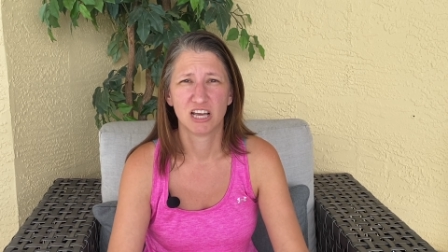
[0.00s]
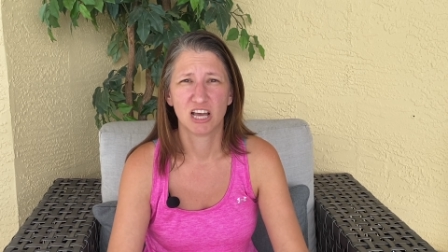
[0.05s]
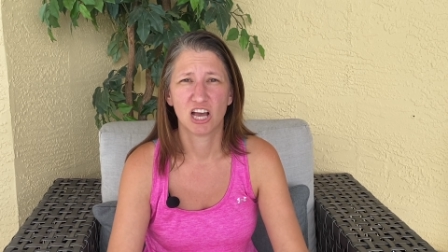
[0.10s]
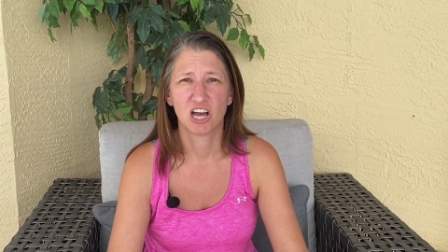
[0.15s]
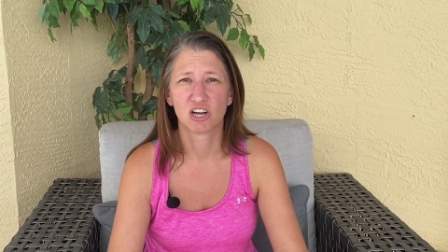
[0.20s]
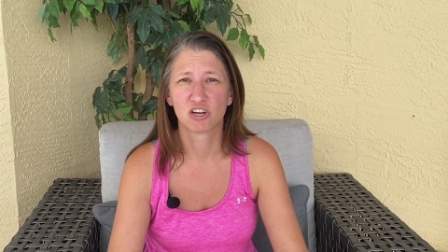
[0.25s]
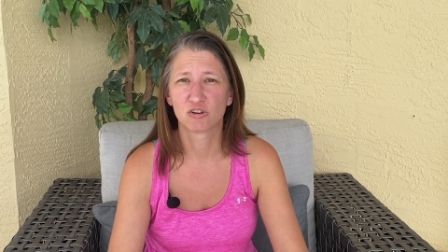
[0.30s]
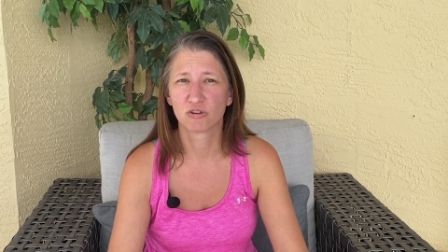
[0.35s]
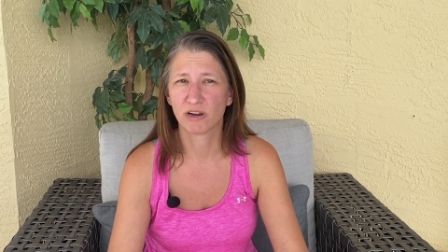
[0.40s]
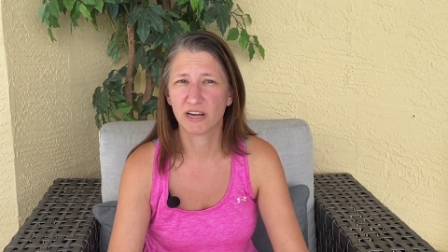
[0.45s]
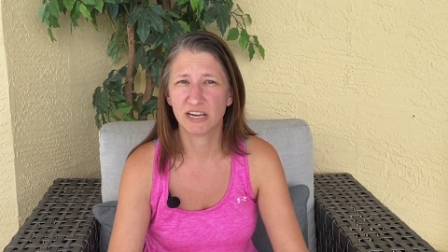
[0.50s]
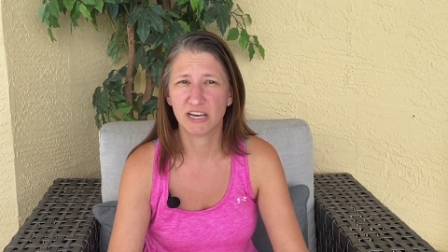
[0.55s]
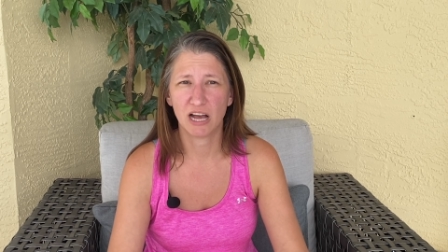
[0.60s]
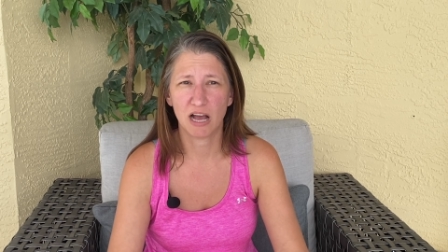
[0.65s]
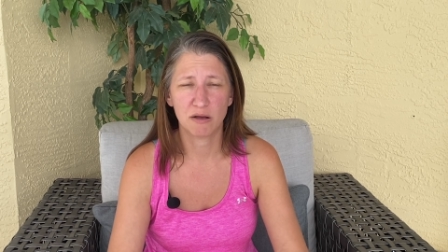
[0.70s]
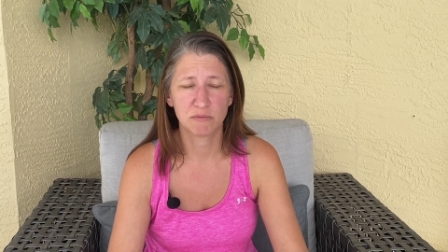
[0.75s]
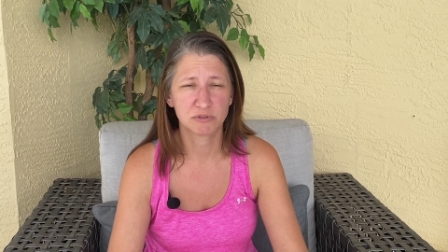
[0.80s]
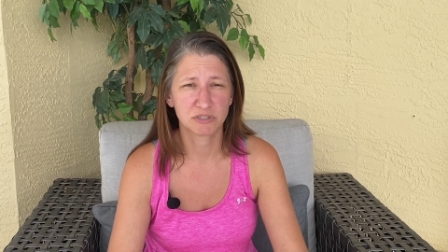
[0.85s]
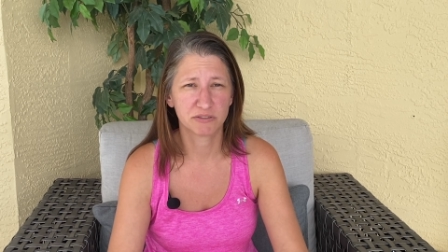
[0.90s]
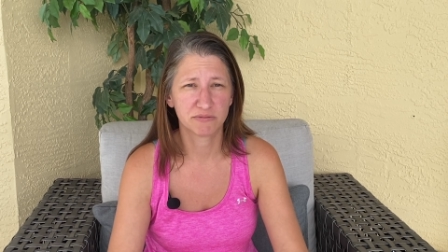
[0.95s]
A great
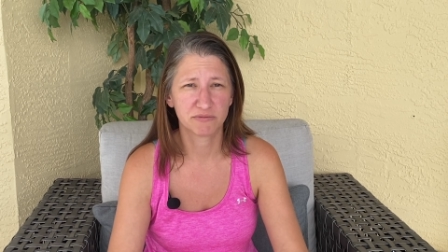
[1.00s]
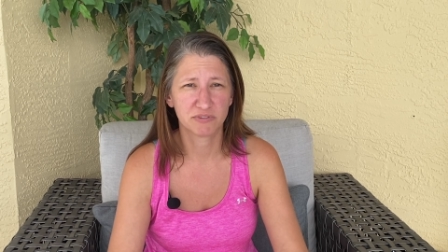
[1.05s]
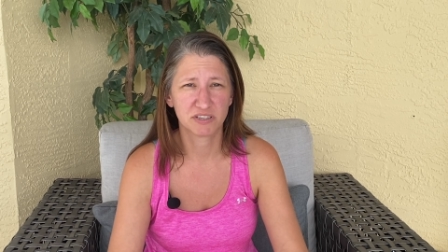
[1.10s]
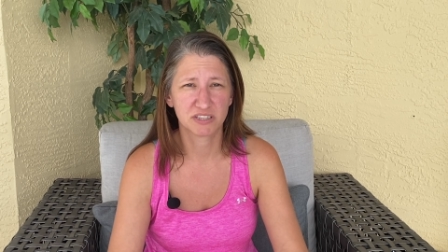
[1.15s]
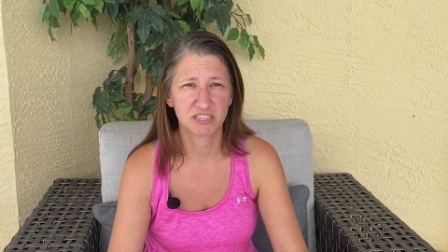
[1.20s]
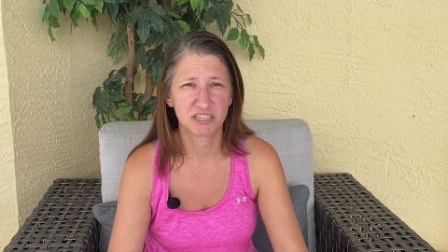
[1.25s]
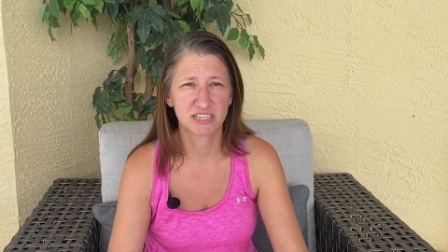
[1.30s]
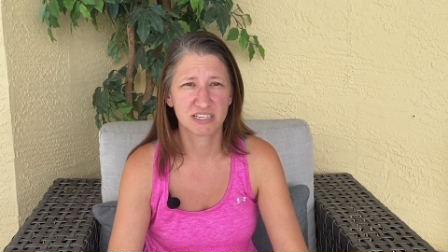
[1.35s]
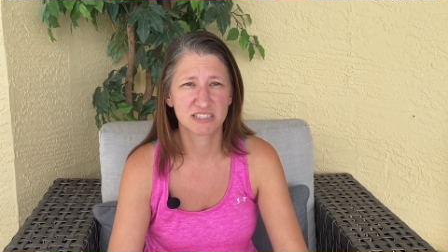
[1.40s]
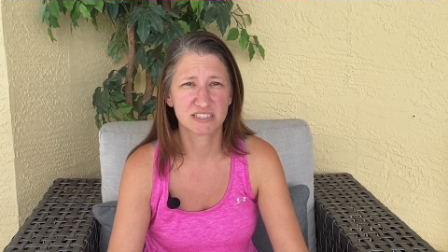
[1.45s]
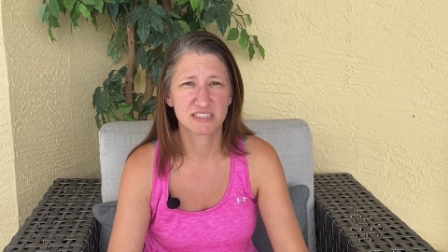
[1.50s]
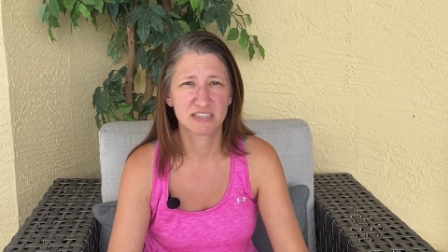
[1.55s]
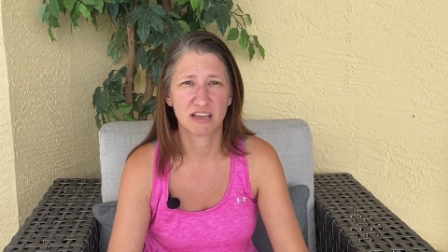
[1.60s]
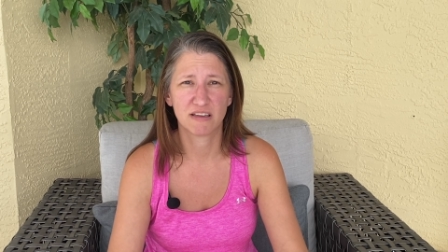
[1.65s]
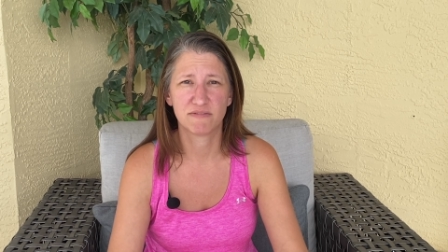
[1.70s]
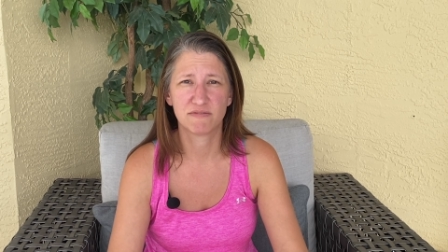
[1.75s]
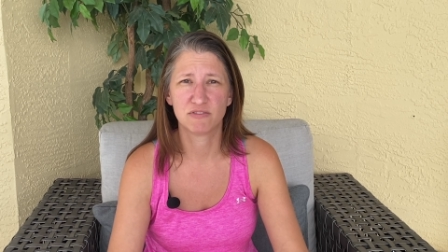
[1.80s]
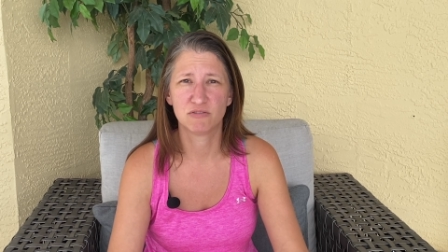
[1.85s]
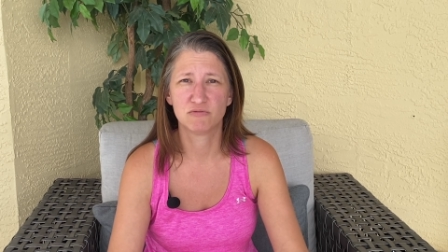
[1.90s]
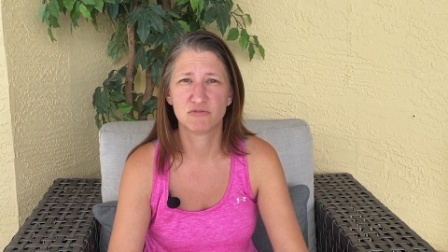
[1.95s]
option for this,
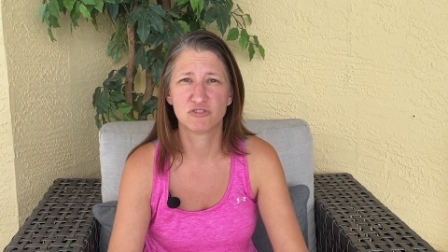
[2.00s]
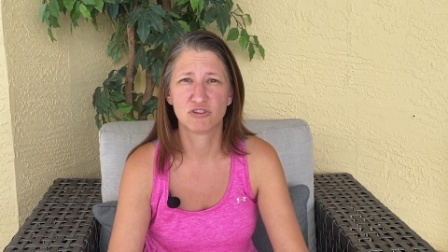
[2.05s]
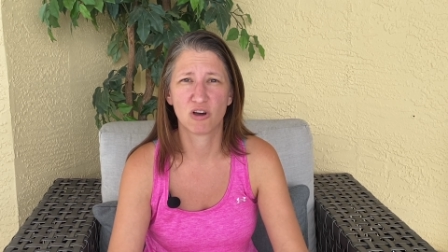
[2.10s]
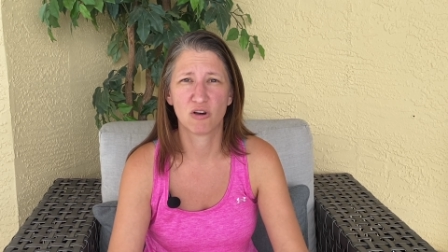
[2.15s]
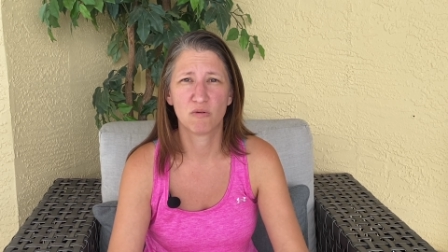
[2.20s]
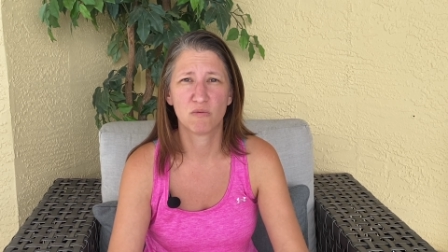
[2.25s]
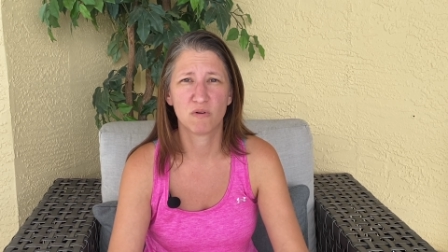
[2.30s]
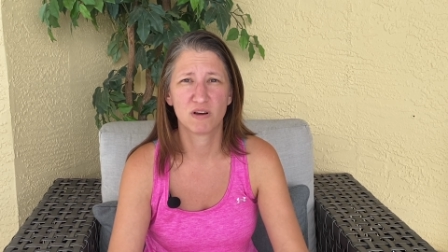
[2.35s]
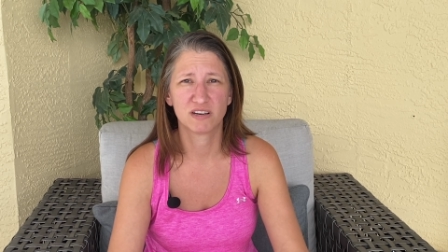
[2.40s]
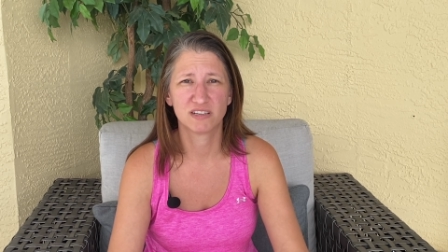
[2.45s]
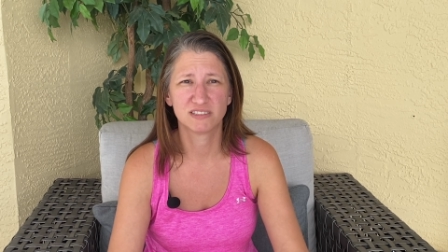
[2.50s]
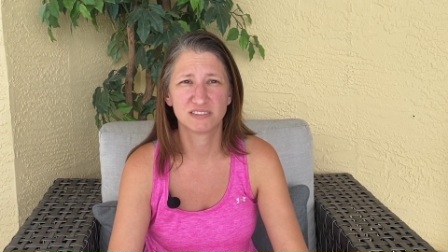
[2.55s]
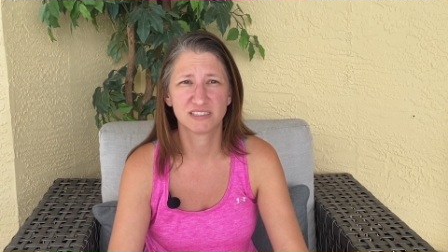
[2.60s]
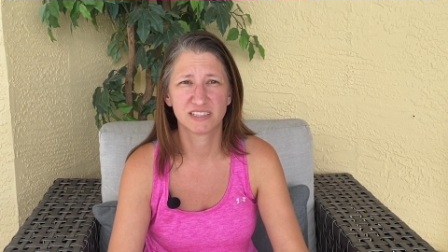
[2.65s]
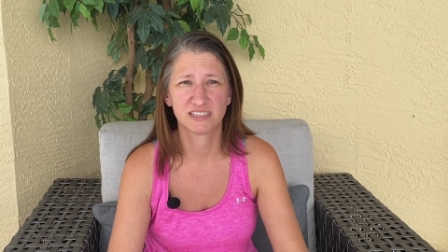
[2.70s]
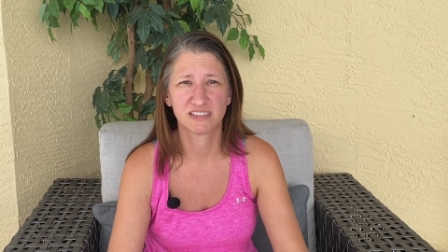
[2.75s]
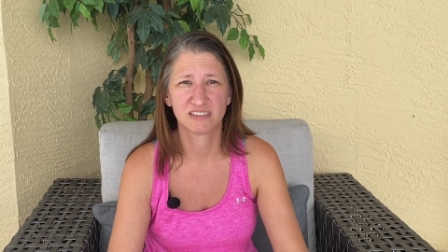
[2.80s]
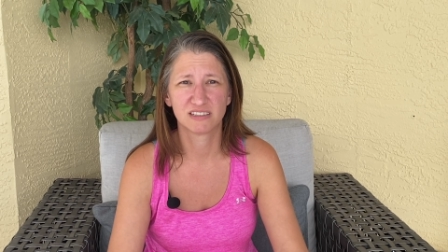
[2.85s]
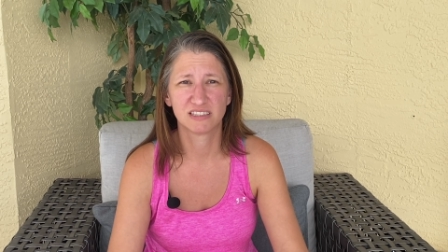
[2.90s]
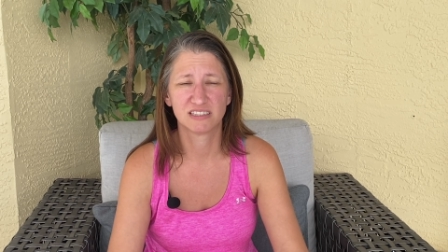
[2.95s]
if you don't want to
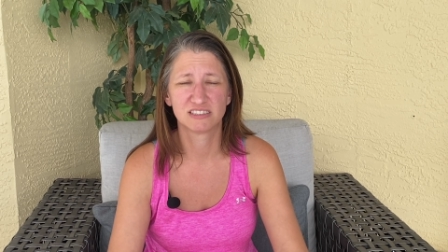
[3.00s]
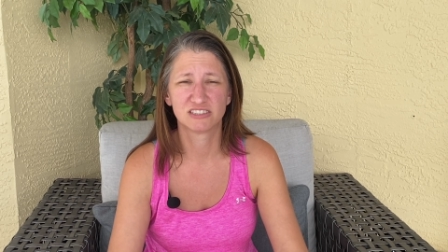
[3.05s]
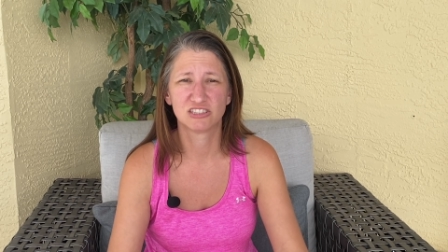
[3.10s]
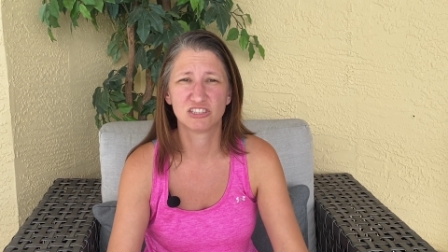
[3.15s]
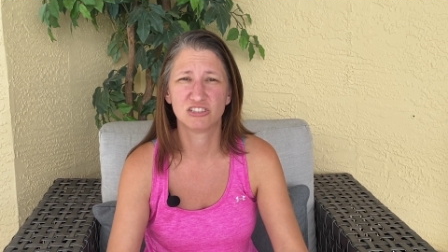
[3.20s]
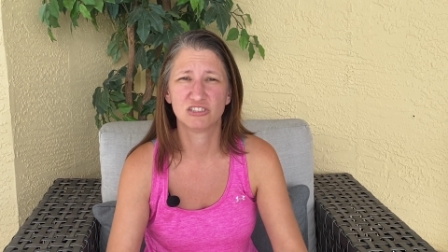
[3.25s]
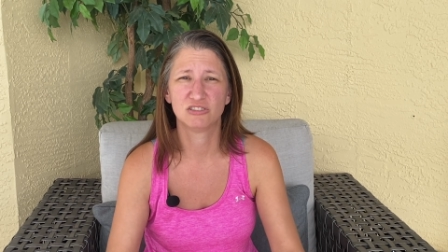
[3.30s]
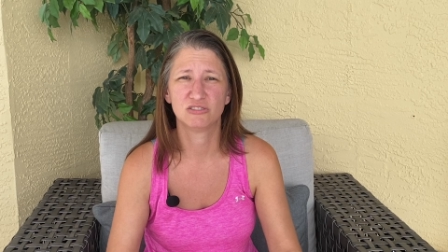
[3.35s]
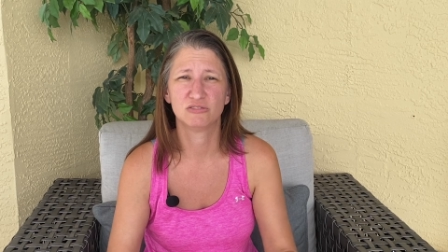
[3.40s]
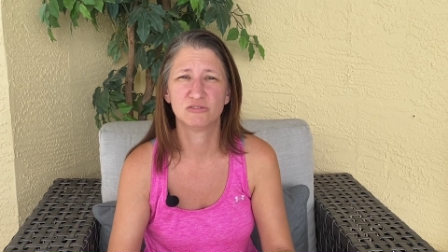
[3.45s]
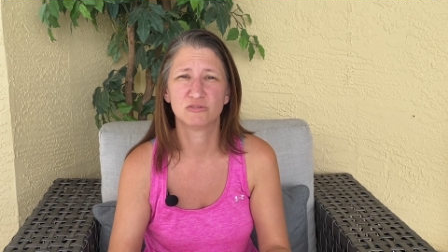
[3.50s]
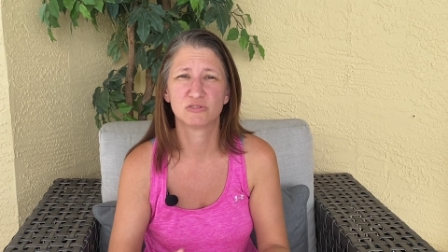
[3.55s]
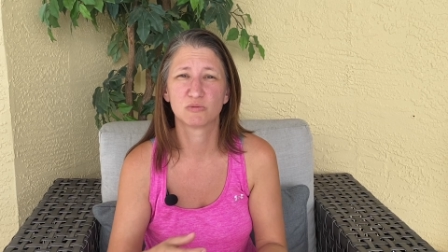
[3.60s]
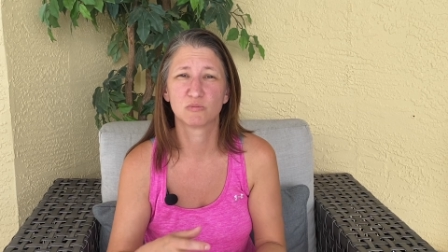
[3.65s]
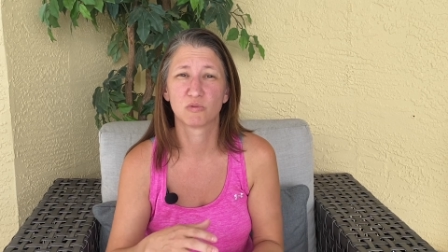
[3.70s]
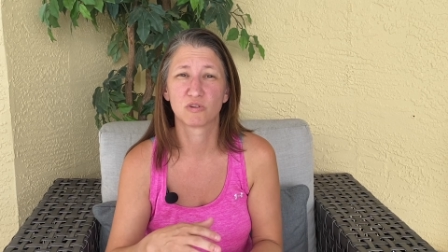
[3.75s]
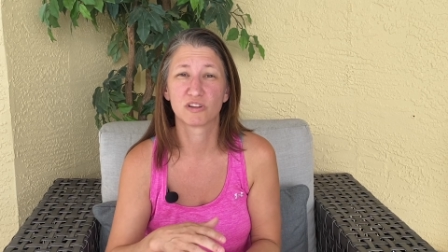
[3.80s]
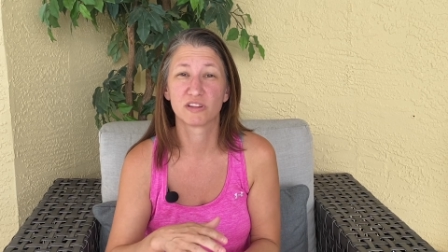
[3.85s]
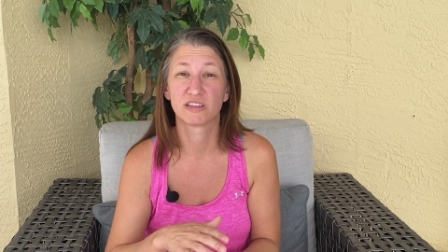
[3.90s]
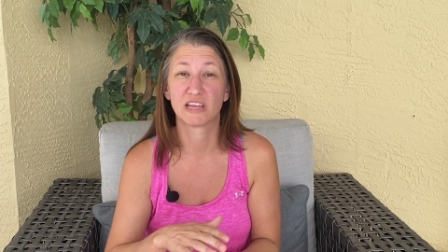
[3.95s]
till, is to use
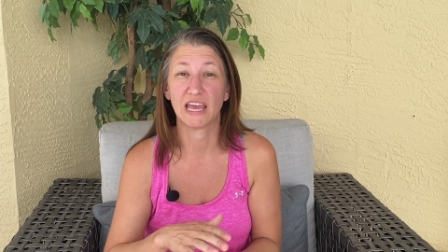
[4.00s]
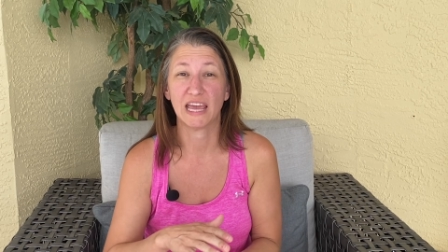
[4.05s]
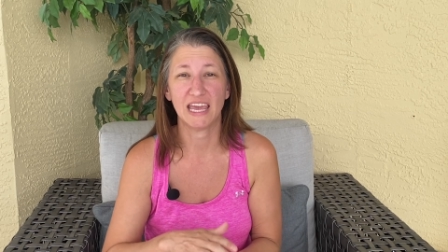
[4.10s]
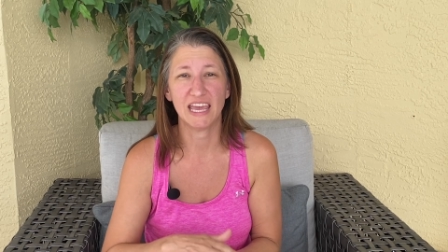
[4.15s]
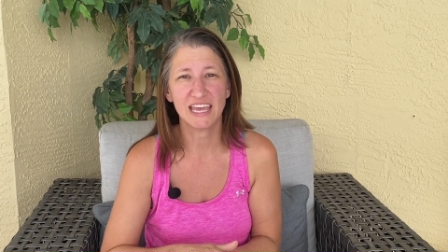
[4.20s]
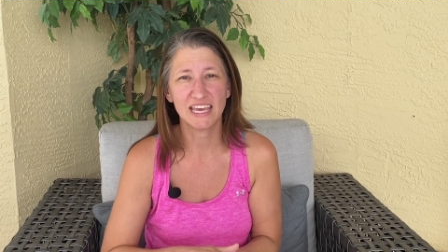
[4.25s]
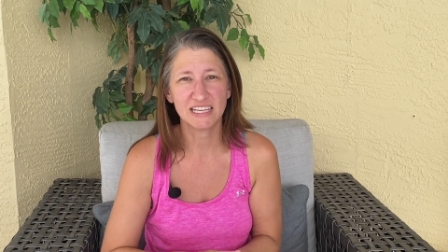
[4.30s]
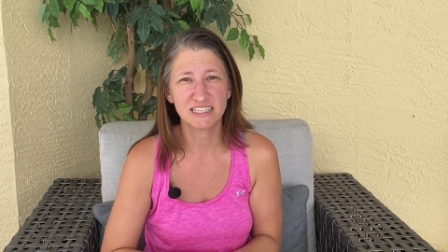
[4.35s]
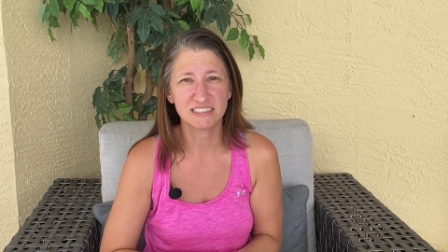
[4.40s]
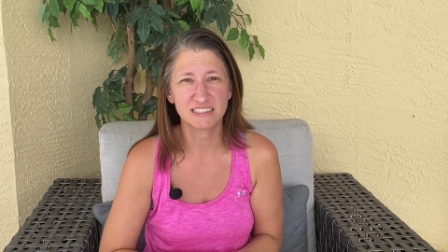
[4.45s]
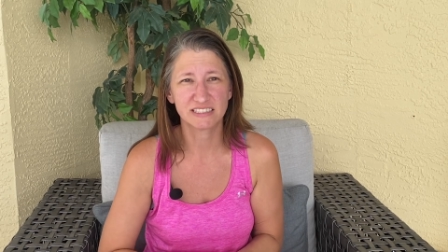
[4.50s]
one of the hand